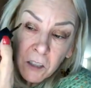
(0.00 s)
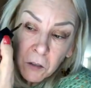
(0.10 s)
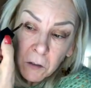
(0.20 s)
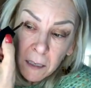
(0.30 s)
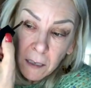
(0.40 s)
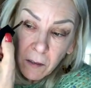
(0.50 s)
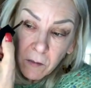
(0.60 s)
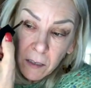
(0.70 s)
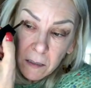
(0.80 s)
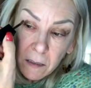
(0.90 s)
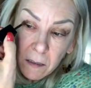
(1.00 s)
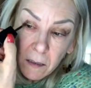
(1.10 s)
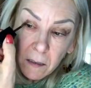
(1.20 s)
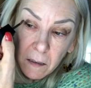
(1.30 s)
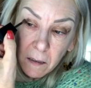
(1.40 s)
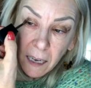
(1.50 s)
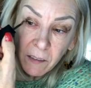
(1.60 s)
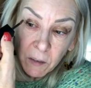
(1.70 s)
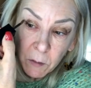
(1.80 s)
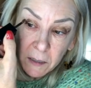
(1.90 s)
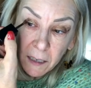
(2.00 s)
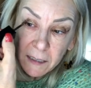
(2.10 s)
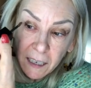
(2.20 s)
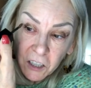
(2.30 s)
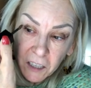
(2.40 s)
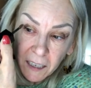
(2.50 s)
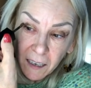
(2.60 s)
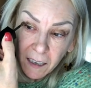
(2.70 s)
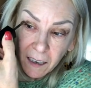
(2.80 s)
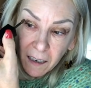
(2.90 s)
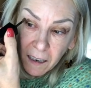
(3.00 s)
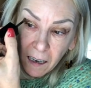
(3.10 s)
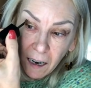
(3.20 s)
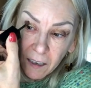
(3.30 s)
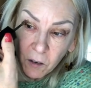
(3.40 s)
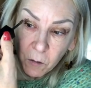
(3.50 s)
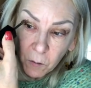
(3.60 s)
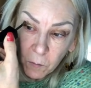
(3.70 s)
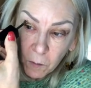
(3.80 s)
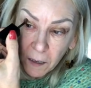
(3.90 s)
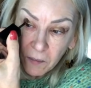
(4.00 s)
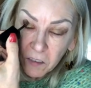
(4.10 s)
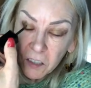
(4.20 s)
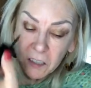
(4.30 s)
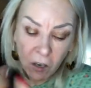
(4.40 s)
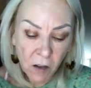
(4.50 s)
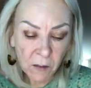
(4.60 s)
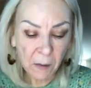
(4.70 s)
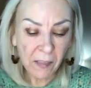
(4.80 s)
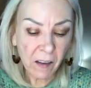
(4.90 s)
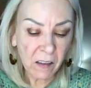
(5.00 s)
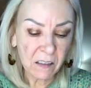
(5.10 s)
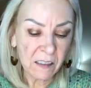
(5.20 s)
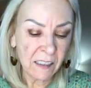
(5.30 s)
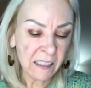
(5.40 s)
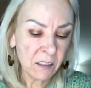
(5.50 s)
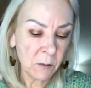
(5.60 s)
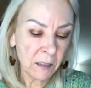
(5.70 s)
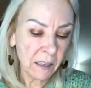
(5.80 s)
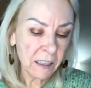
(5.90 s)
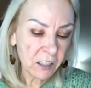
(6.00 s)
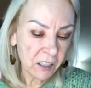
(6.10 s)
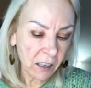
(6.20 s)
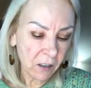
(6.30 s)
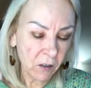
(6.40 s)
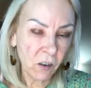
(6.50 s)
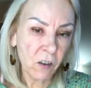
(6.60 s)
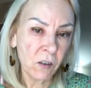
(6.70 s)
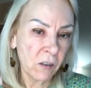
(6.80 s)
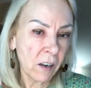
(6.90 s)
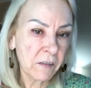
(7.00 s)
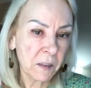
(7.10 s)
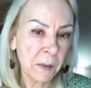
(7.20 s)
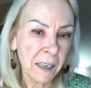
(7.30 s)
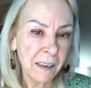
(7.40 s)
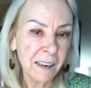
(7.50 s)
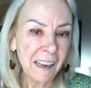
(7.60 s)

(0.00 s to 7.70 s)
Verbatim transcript: I truly love these. Everyone does actually. I know when I first saw them, I thought, liquid eyeshadow? No, not for me.